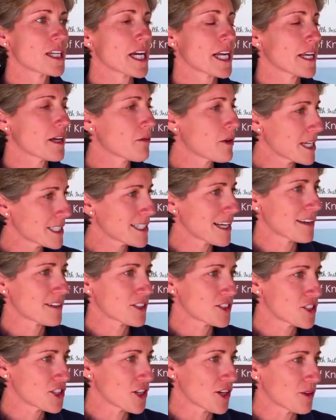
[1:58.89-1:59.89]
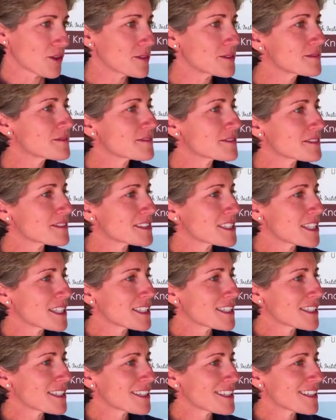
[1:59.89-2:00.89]
and he went down to 2.
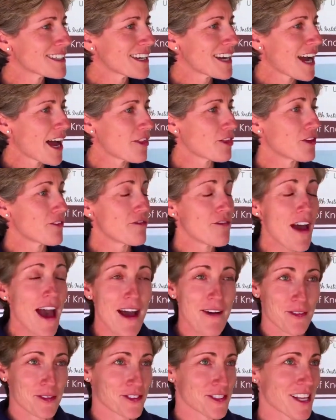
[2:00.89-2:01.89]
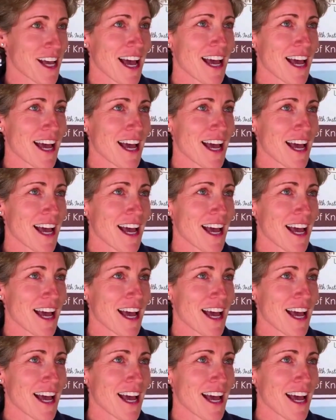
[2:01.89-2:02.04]
And the vet was